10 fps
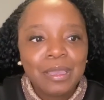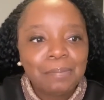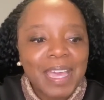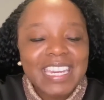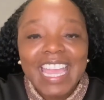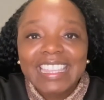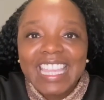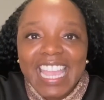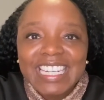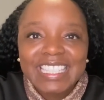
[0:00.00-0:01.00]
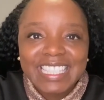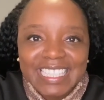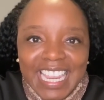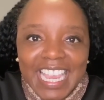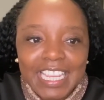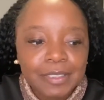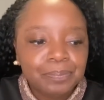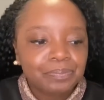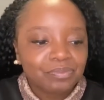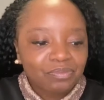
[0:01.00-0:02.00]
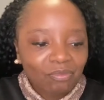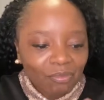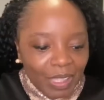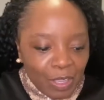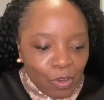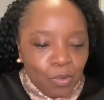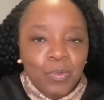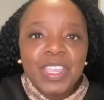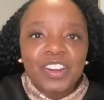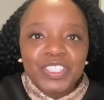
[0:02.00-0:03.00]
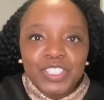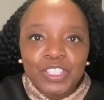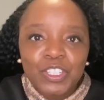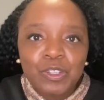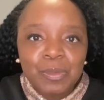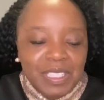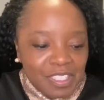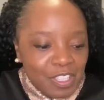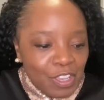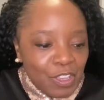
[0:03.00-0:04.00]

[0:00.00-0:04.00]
But at the end of the day, we are still humans.